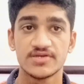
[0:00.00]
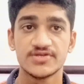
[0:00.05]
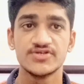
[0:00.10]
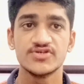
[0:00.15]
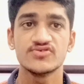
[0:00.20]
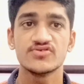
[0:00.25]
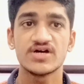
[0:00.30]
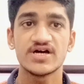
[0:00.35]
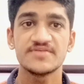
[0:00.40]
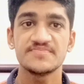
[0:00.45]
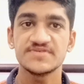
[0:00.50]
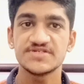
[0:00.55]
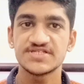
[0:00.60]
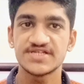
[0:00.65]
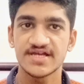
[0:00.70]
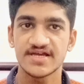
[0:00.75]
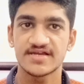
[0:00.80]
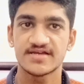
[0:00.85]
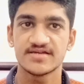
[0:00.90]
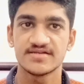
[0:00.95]
You are
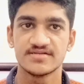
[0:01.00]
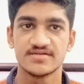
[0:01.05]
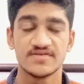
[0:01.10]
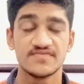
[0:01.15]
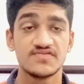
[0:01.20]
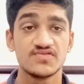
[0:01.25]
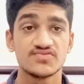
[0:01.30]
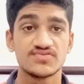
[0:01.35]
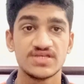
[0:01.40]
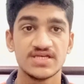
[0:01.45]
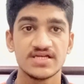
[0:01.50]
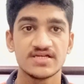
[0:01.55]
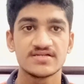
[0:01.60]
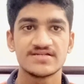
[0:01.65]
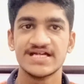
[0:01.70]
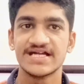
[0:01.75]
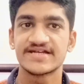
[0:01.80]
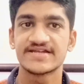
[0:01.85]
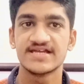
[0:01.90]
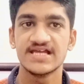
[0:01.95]
mistaken if you
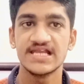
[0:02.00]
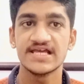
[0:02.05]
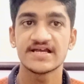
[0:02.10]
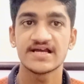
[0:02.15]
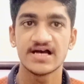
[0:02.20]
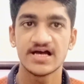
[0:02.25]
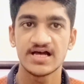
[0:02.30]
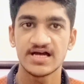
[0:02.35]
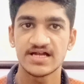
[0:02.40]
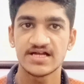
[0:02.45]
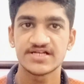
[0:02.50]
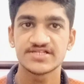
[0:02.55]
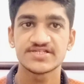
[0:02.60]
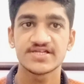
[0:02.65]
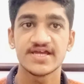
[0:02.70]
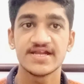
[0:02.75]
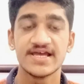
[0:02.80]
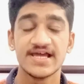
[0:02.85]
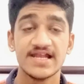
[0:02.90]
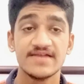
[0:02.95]
think that killing ants
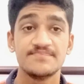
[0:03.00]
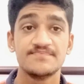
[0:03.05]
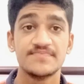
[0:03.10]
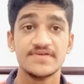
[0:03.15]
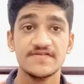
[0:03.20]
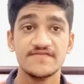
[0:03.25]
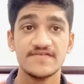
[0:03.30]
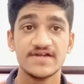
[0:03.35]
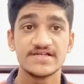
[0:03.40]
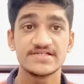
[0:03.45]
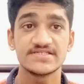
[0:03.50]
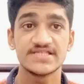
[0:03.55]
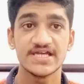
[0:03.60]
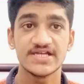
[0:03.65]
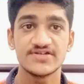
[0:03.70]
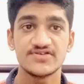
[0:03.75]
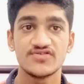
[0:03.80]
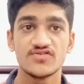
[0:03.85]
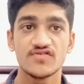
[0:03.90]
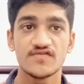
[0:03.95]
can help prevent
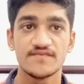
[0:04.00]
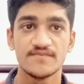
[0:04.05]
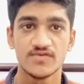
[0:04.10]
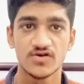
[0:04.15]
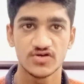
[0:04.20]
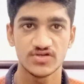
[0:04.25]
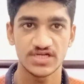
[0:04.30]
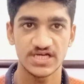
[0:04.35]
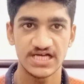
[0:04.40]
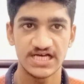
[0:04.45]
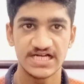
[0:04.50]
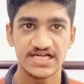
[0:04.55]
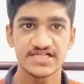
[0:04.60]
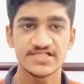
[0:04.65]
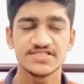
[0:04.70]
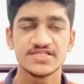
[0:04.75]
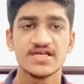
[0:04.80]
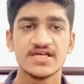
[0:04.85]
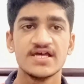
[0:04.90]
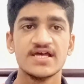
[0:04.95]
the entry of more
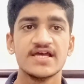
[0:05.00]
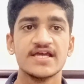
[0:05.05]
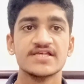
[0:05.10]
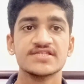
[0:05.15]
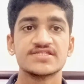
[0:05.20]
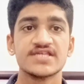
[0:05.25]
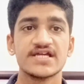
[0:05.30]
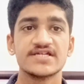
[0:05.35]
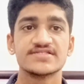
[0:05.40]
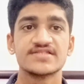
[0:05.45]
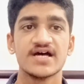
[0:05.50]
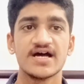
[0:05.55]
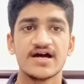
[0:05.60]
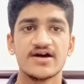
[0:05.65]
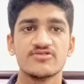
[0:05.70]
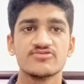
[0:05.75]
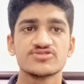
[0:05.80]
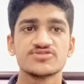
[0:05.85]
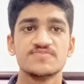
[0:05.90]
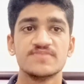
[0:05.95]
ants inside the
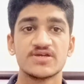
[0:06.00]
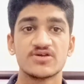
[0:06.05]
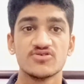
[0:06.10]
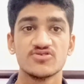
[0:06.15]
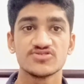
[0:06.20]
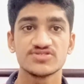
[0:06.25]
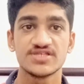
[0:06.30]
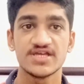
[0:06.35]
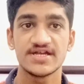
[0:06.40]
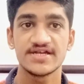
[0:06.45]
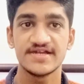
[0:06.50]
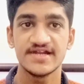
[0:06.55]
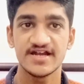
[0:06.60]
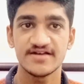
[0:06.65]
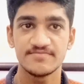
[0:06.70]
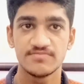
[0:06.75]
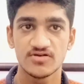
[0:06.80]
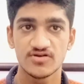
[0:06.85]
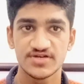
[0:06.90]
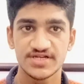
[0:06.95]
house because their
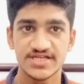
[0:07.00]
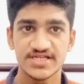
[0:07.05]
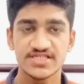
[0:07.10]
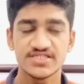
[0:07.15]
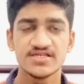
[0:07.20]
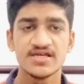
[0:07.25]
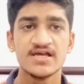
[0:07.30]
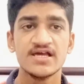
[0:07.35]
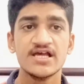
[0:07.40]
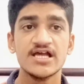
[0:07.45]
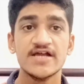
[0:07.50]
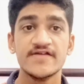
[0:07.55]
dead bodies